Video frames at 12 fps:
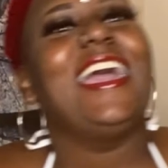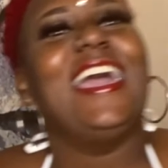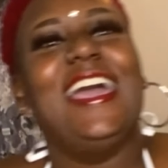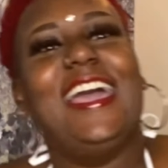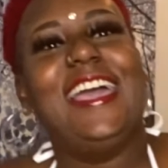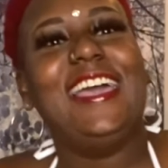
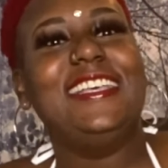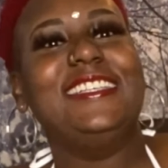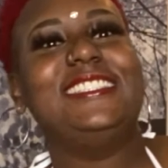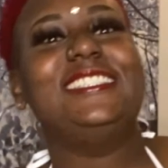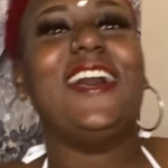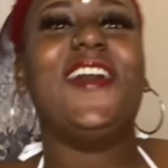Oh,
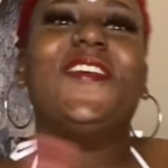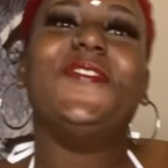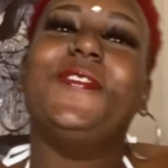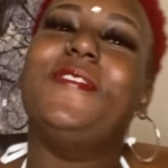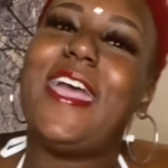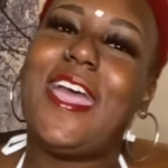so if
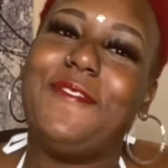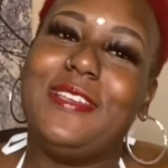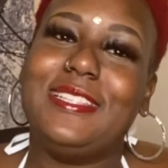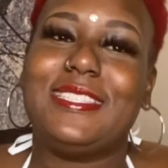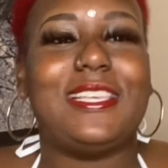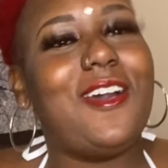you
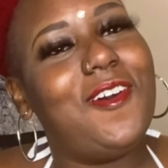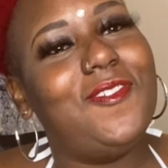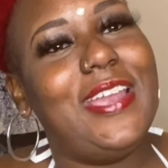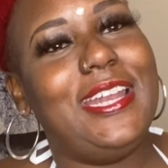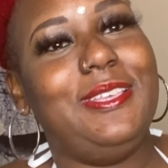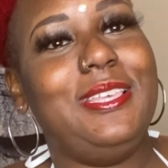haven't
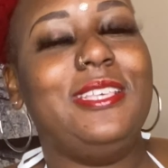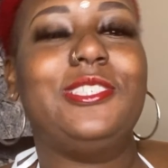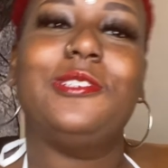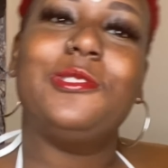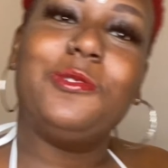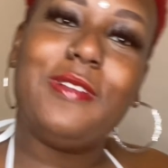already
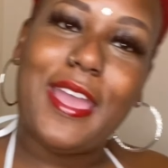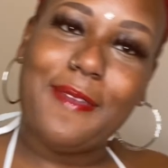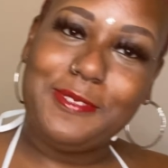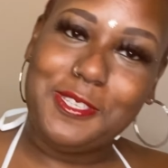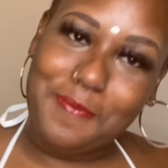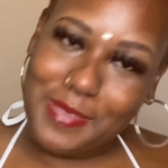subscribed
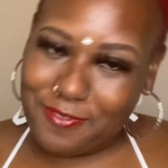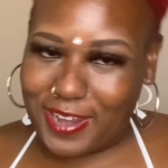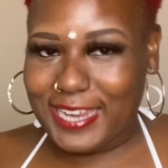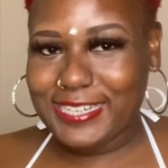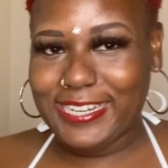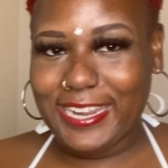to me
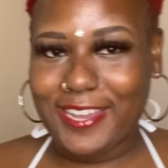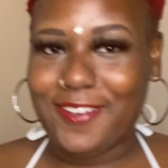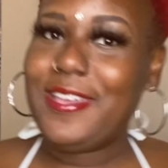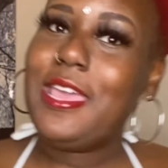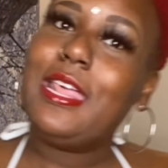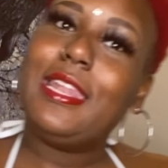right now,
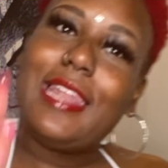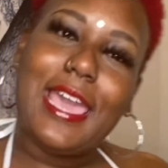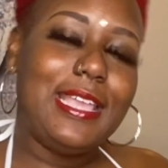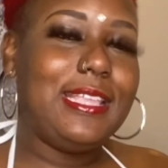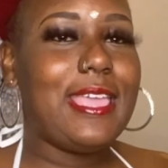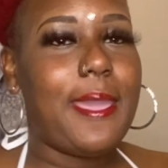
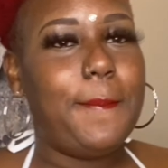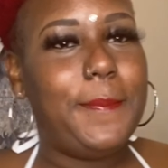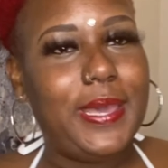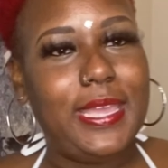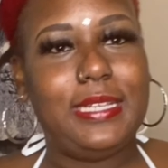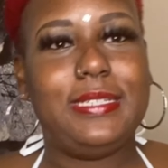like that
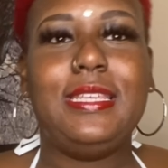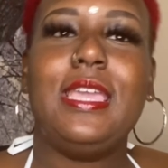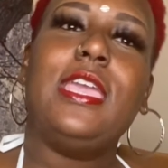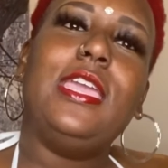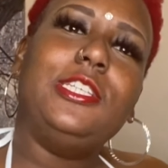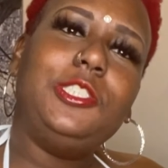button
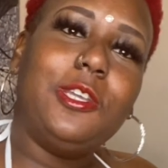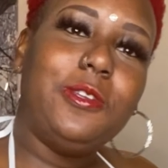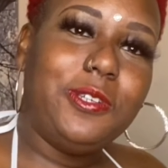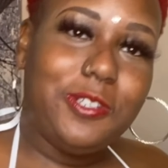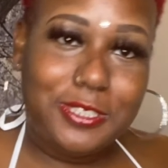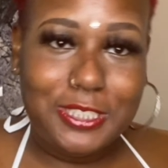and show your
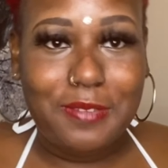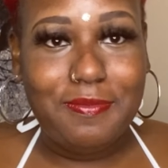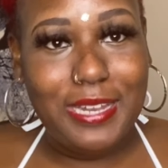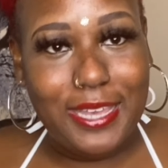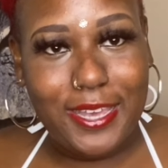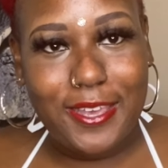girl some
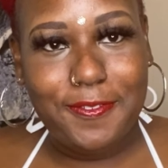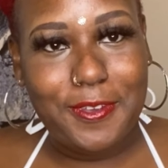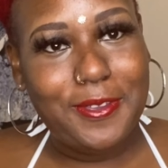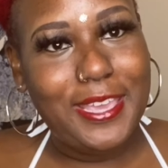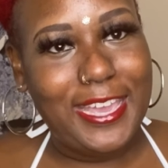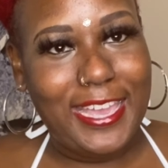love,
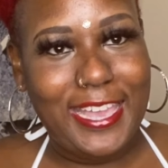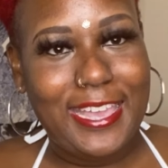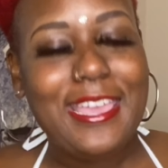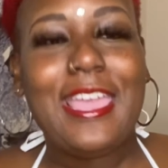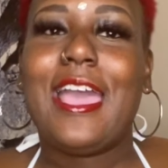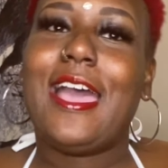okay?
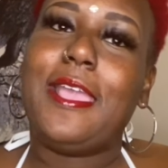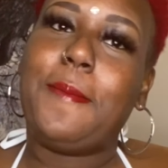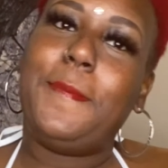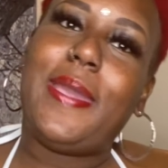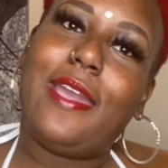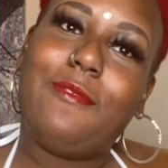I am
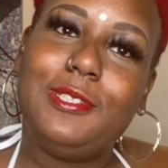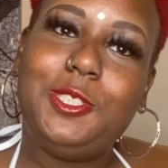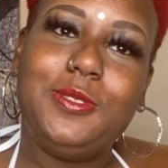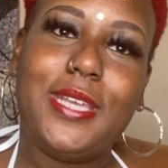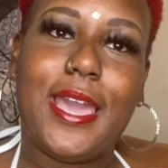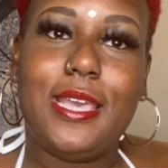back with you
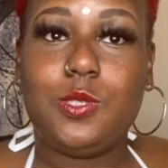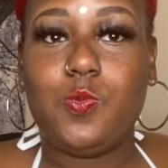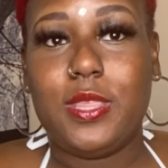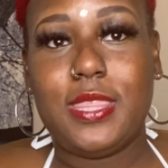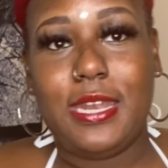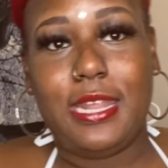guys
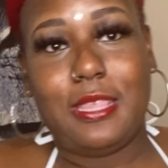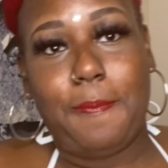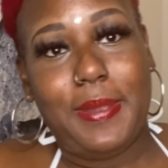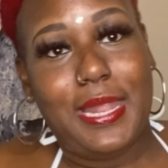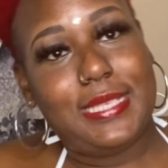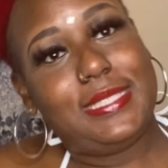with another
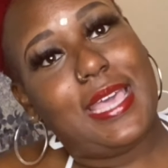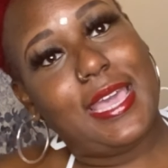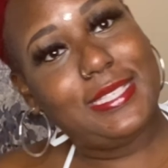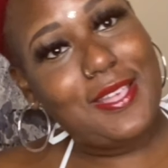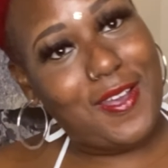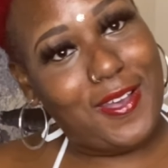plus
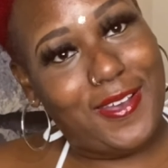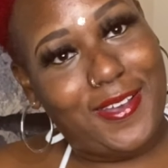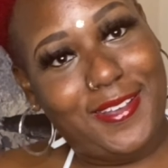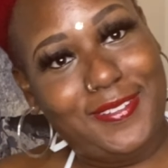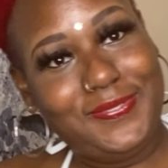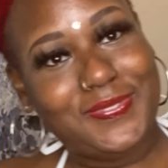size
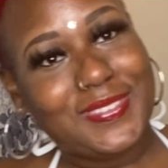haul.